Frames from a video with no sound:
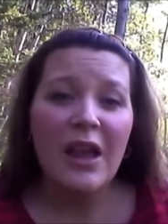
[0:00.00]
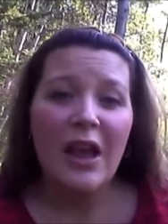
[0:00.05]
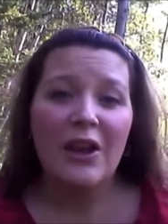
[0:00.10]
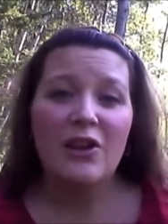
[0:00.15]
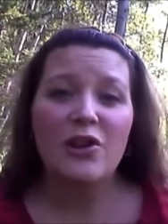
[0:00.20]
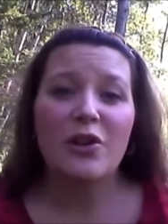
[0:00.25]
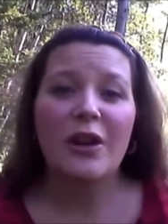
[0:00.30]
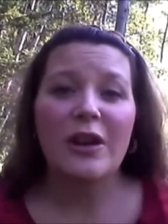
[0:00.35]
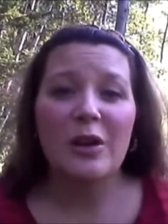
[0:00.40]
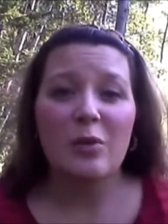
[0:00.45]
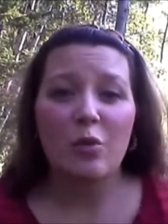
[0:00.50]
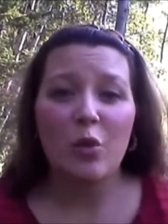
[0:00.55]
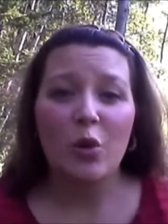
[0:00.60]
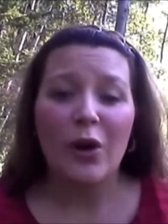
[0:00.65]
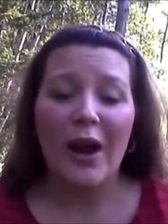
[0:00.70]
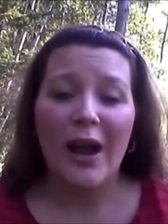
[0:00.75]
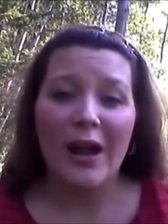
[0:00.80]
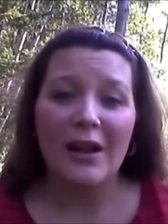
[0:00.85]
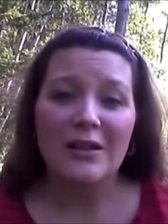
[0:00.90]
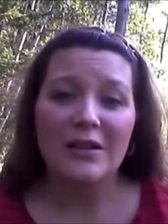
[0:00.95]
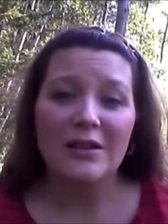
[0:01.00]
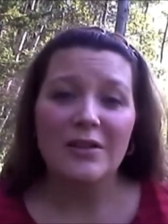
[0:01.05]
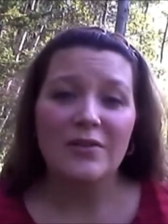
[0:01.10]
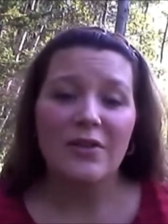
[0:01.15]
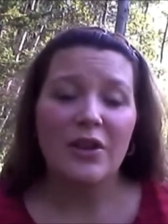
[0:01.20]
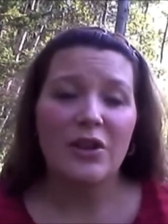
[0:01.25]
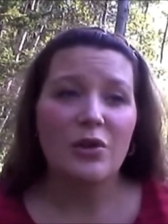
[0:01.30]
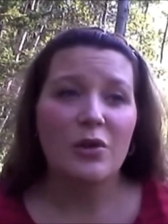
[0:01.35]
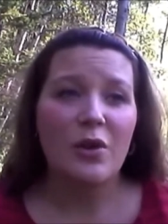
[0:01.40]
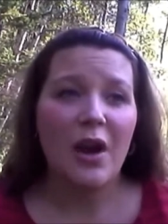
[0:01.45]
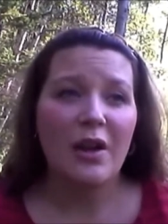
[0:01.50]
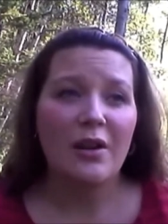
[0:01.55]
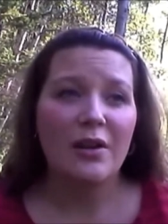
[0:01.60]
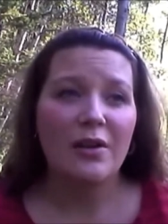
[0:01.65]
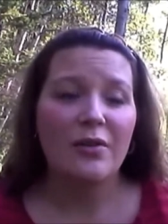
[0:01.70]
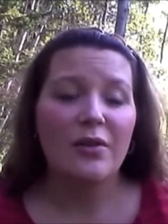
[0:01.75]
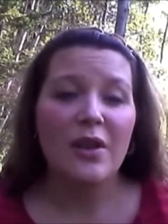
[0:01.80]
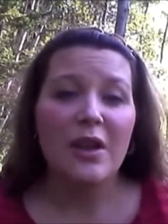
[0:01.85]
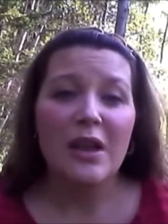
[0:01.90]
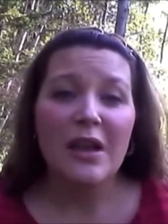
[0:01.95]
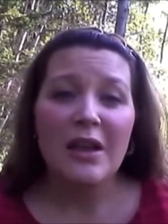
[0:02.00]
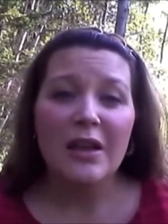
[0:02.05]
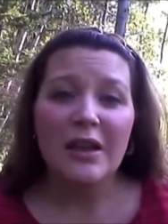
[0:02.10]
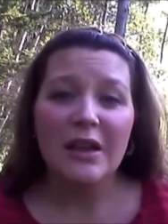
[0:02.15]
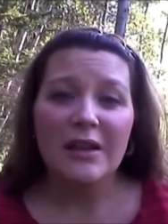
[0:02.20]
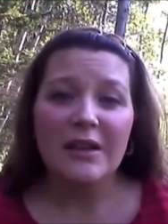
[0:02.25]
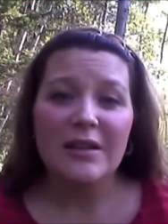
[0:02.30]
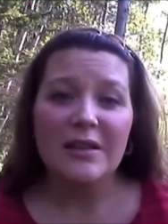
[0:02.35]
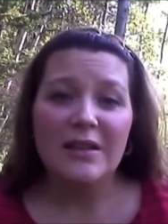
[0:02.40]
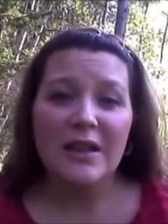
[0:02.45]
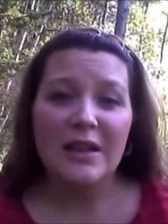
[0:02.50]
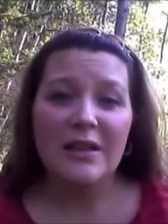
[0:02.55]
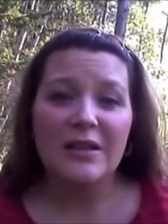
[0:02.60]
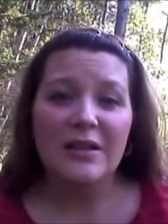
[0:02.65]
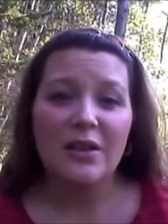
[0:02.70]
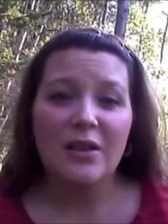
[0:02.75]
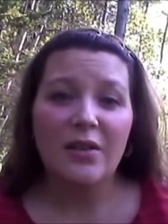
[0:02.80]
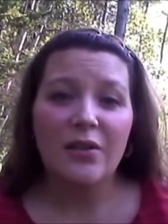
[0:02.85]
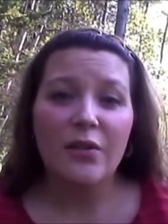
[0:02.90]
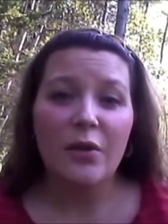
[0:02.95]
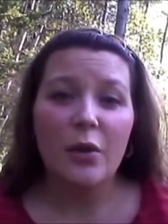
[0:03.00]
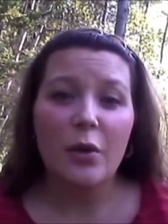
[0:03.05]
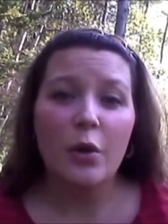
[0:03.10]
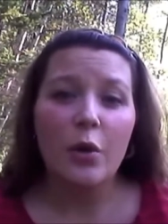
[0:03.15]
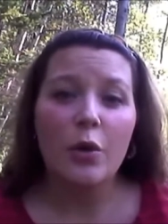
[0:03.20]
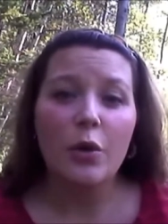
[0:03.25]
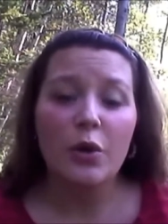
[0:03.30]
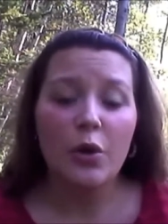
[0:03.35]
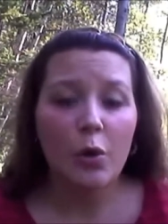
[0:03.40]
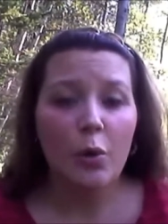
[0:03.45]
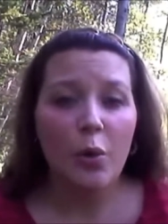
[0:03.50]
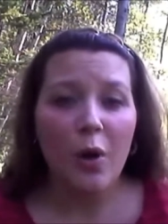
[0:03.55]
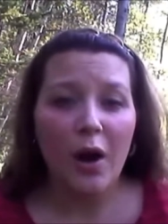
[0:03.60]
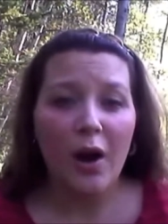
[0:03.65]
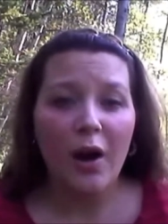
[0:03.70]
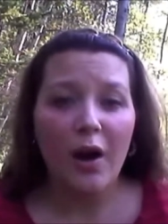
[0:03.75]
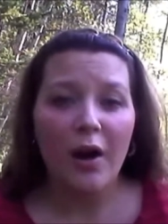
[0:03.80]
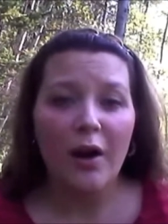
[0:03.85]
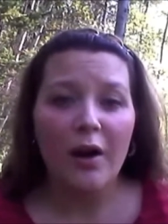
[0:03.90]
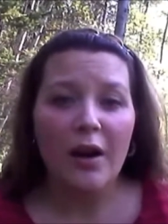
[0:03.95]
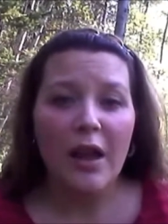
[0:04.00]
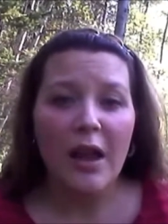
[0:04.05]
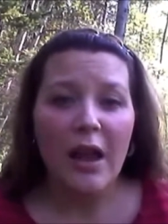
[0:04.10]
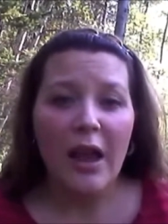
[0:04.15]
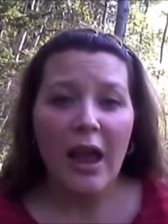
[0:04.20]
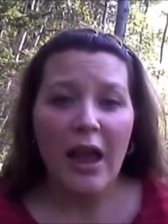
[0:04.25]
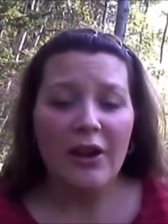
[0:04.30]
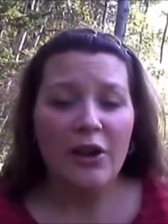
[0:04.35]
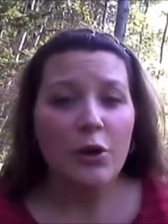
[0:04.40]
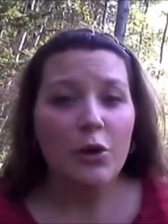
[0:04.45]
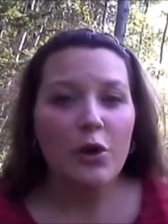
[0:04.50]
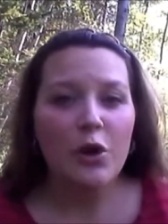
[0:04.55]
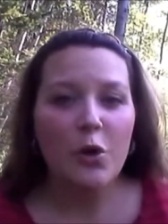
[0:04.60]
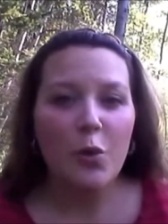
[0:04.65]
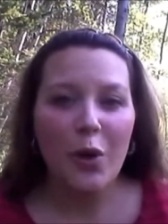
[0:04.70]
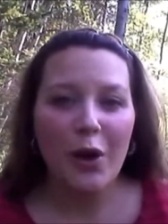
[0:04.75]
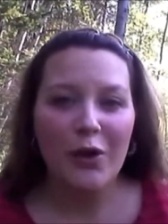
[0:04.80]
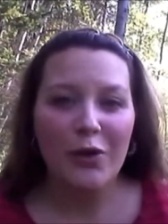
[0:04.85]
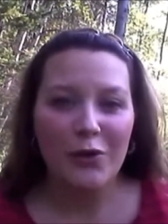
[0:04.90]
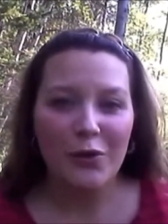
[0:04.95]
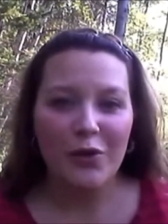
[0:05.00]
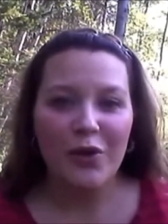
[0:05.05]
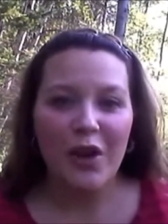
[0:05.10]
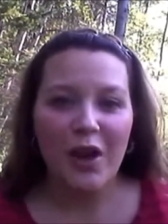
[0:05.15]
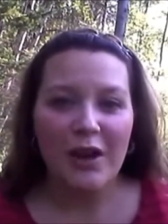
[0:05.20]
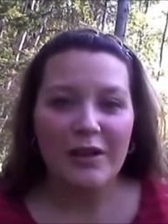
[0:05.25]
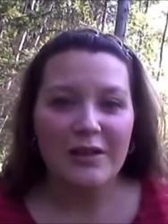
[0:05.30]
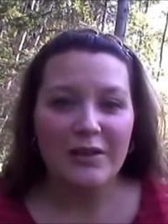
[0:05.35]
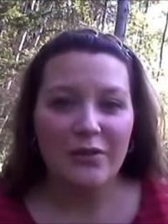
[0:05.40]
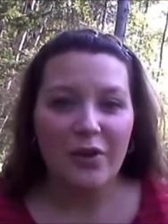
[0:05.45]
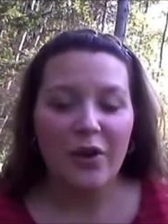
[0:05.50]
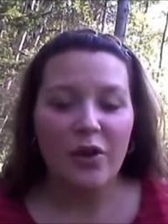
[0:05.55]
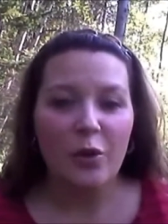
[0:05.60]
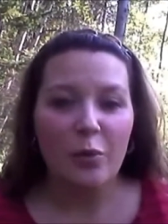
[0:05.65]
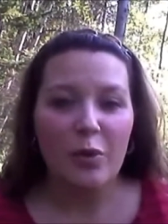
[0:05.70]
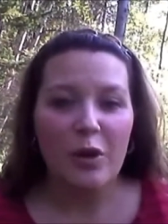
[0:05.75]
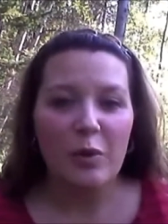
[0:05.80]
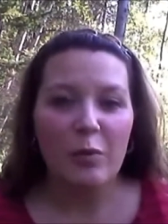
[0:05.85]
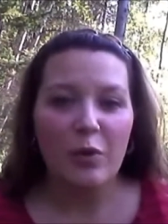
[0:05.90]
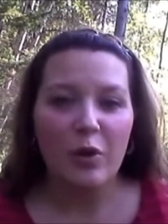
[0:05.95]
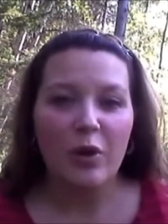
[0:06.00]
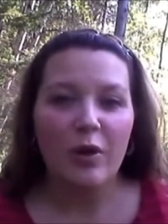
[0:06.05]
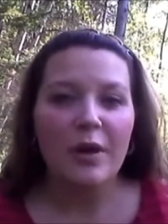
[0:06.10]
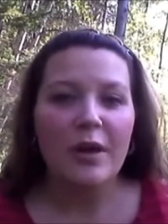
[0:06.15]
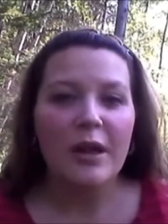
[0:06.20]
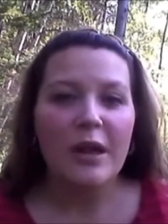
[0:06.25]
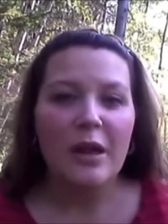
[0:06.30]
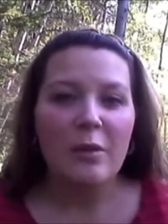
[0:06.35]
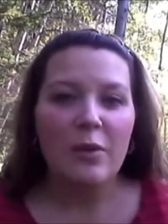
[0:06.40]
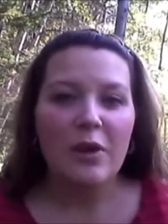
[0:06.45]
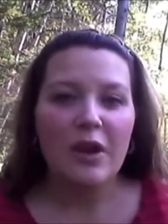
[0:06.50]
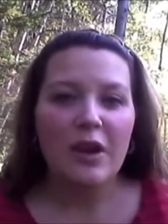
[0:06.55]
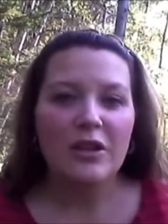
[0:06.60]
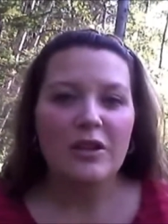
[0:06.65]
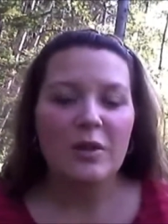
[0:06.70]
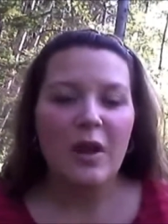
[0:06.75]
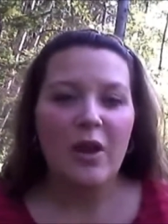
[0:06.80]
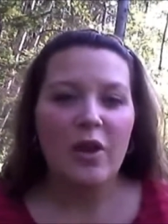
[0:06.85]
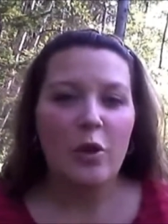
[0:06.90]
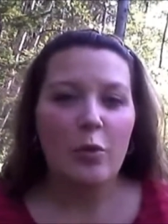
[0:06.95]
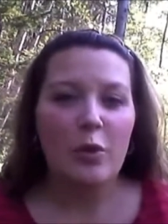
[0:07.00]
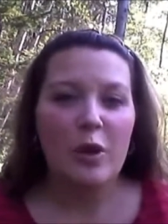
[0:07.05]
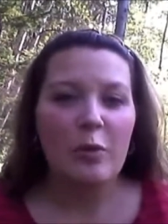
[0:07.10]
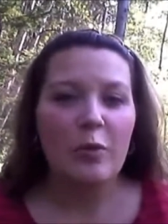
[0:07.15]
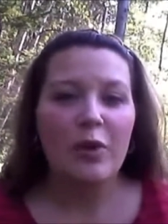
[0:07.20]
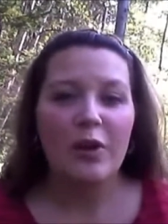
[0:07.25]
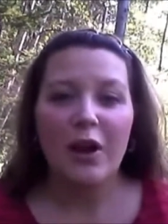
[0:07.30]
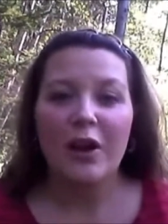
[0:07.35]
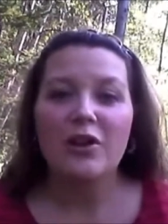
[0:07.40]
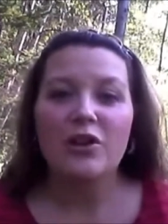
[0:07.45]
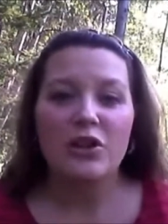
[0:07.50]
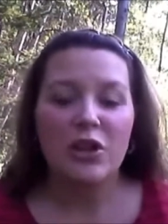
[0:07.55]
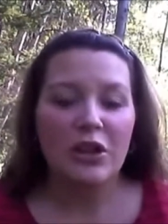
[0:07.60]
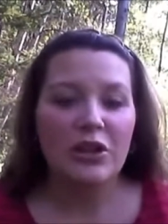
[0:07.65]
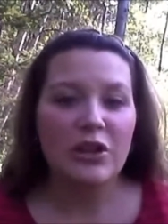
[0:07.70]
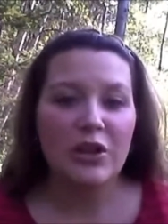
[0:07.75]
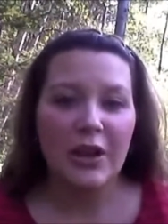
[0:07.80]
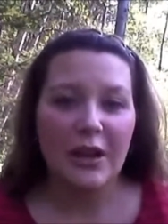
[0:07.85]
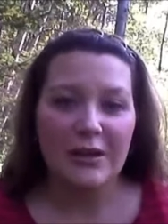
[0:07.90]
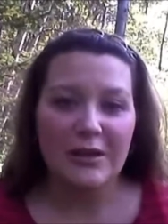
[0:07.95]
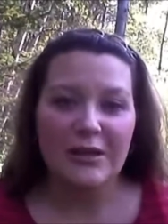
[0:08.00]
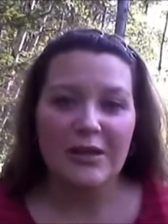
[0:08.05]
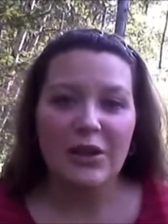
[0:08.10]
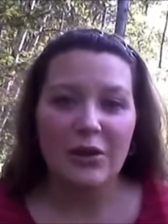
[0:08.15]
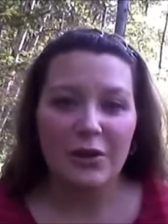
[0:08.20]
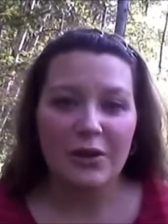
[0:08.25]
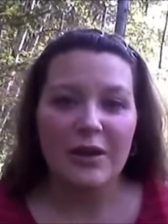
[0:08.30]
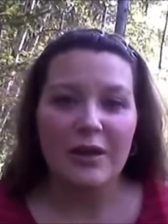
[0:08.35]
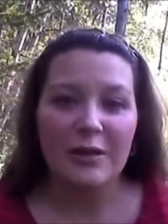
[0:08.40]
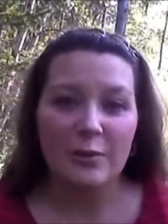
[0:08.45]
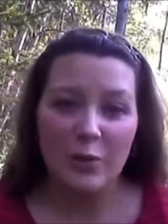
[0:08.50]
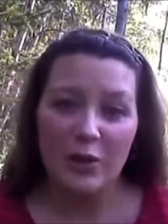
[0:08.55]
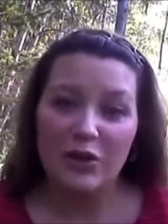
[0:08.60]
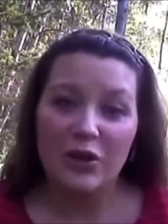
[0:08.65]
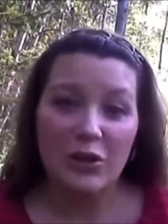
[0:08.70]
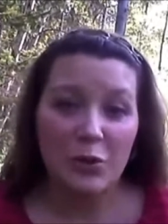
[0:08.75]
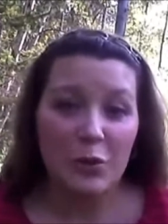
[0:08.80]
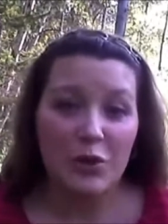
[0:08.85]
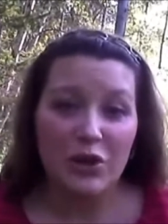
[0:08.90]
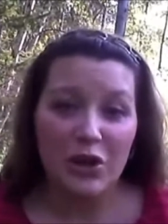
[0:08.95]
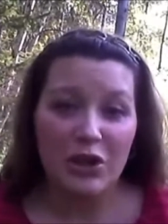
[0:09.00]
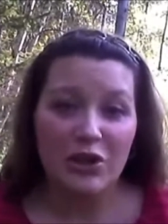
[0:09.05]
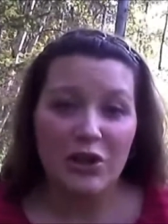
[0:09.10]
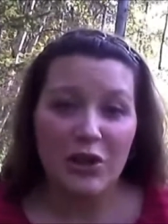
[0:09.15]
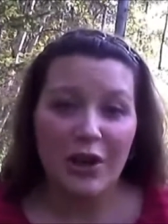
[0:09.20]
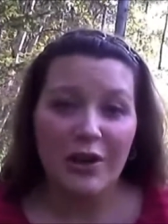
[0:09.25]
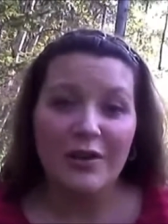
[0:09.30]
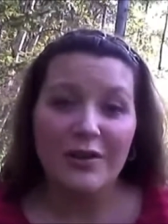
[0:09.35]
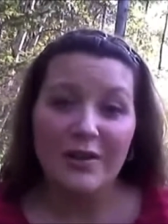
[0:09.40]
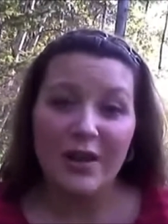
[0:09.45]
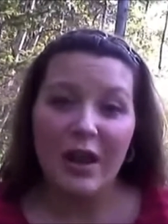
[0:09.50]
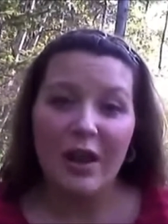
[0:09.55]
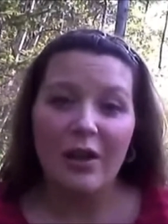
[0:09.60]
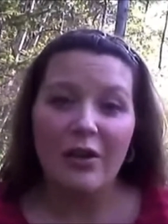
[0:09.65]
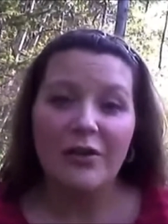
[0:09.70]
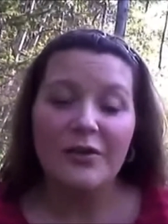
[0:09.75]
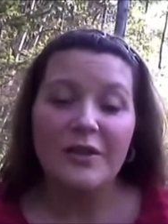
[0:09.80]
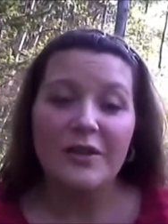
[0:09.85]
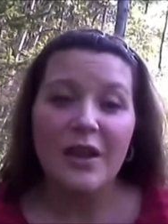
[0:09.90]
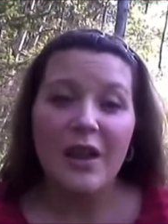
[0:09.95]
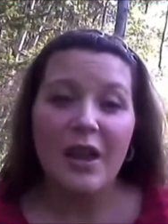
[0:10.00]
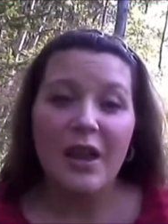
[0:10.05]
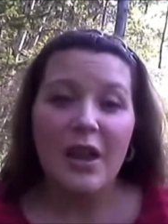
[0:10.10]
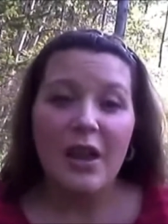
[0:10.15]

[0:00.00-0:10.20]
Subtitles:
and you're getting more active and you kind of get a sense of who you are and who you are through the eyes of other people, because other people aren't judging us nearly as much as we're judging ourselves,